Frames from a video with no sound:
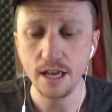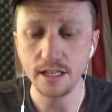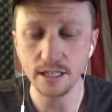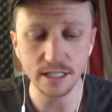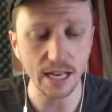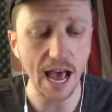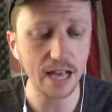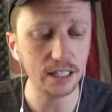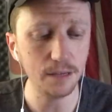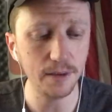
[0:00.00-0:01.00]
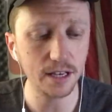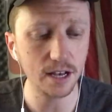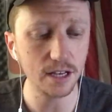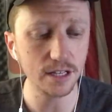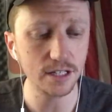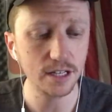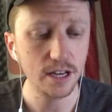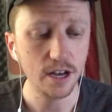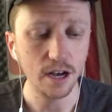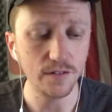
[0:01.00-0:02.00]
it's exactly because
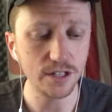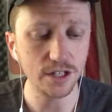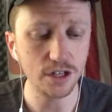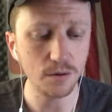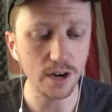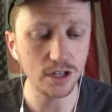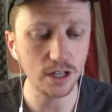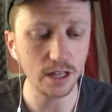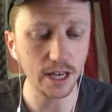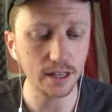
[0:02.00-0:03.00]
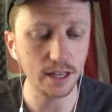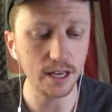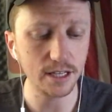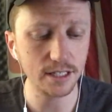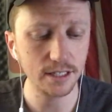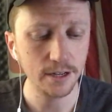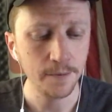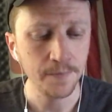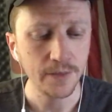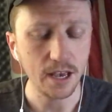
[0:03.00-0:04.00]
of a situation like this
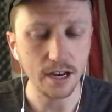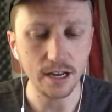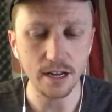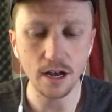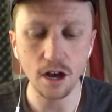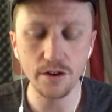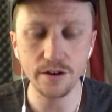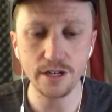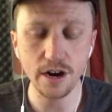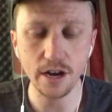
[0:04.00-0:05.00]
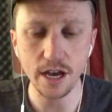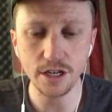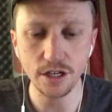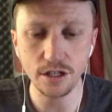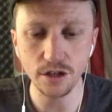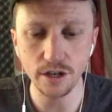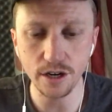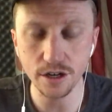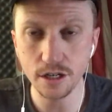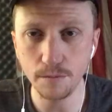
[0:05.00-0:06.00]
and in other interrogations, you'll
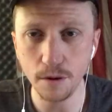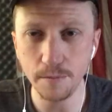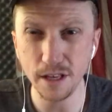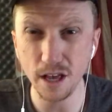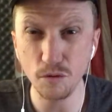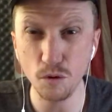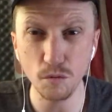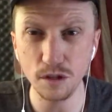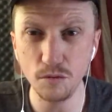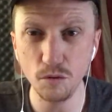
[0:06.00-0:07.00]
hear someone be like, well,